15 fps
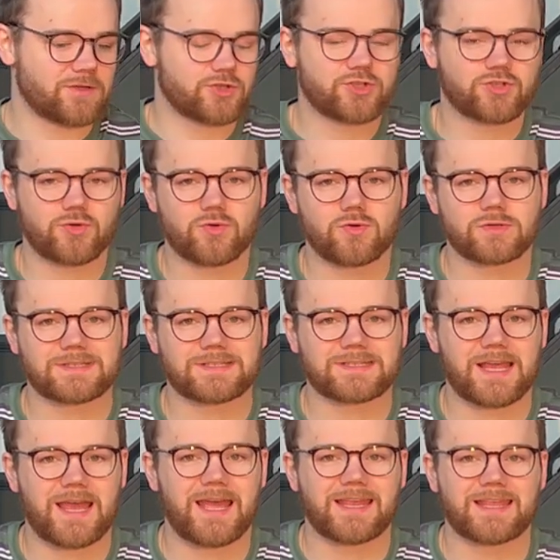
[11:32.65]
Shorts,
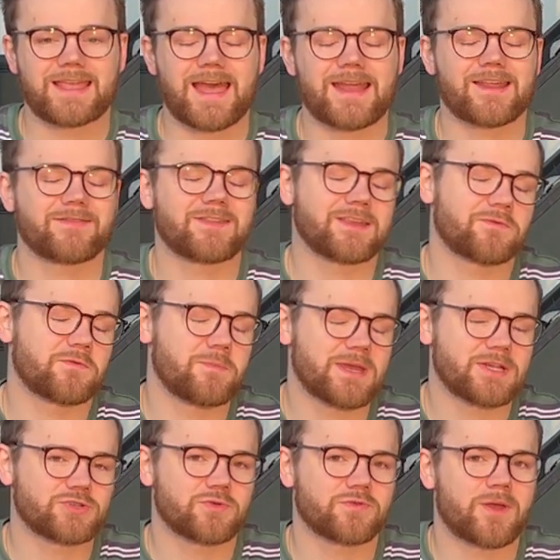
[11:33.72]
again, I think if we made
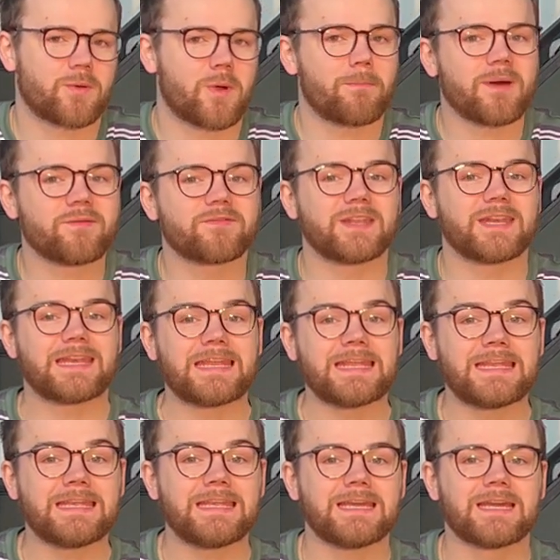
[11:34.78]
sure they were above the
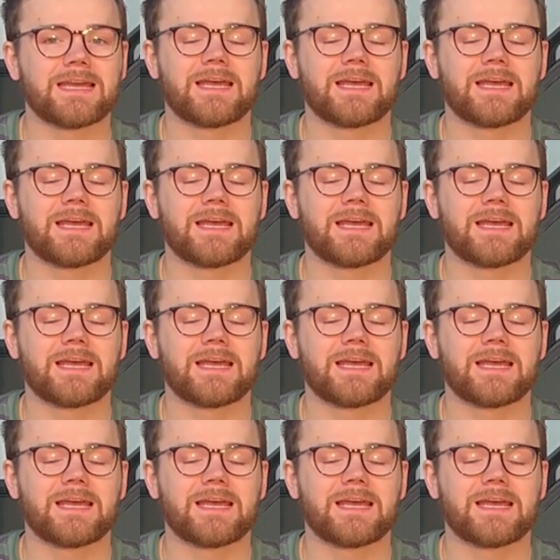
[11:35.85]
knee,